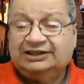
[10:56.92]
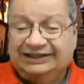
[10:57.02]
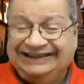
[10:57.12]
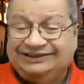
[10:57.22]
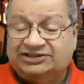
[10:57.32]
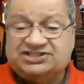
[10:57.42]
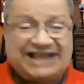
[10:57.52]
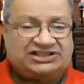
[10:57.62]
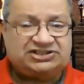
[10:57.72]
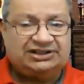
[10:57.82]
leaders
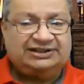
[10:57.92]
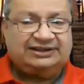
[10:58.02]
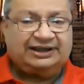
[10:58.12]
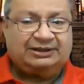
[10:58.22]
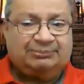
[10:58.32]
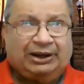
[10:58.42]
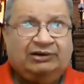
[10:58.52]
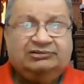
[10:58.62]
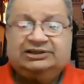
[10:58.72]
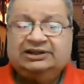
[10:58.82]
actually think
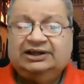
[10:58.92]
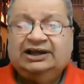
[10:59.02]
about